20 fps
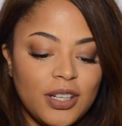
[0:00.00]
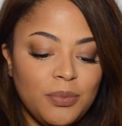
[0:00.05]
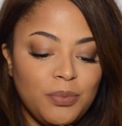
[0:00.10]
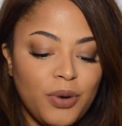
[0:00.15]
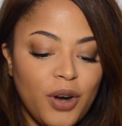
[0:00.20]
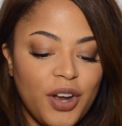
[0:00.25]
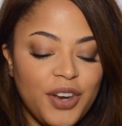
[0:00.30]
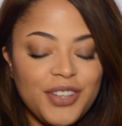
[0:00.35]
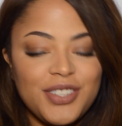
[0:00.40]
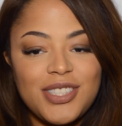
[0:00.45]

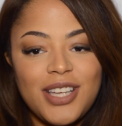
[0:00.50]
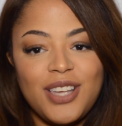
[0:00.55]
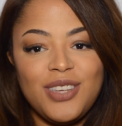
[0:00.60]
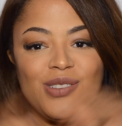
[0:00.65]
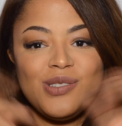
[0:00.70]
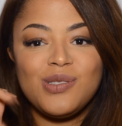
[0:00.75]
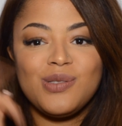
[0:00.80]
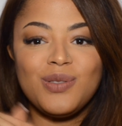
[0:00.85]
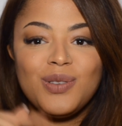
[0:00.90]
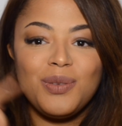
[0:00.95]
products I
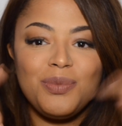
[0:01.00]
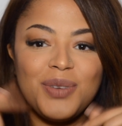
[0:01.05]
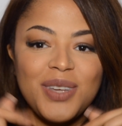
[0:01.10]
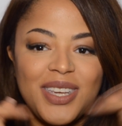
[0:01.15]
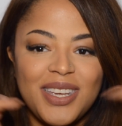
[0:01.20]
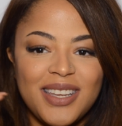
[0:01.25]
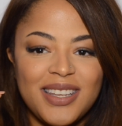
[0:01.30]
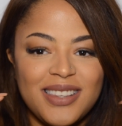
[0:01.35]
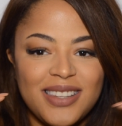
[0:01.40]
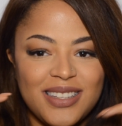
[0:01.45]
use will
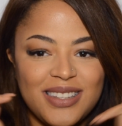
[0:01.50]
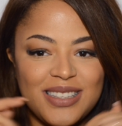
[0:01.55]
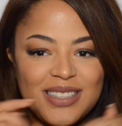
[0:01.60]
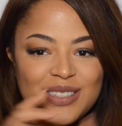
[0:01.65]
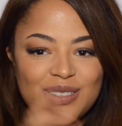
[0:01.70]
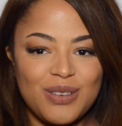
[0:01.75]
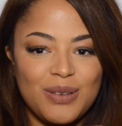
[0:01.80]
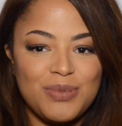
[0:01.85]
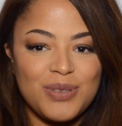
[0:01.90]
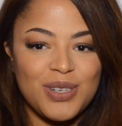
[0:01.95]
be in the
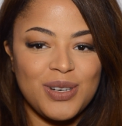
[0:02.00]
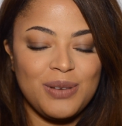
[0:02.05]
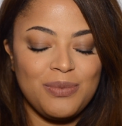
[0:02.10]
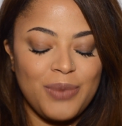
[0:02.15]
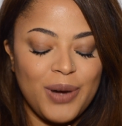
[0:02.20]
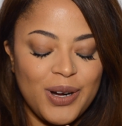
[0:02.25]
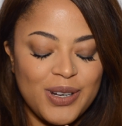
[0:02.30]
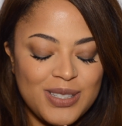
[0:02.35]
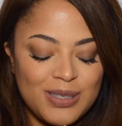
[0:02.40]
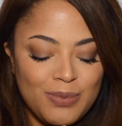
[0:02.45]
description
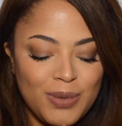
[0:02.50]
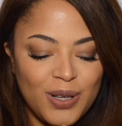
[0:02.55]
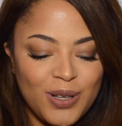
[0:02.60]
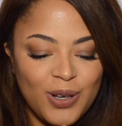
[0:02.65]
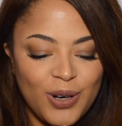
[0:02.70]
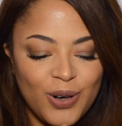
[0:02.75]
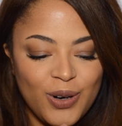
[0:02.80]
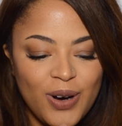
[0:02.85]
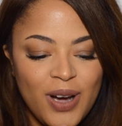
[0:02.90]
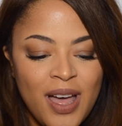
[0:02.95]
box
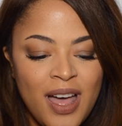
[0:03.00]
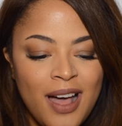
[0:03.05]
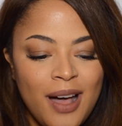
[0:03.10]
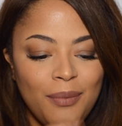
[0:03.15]
below,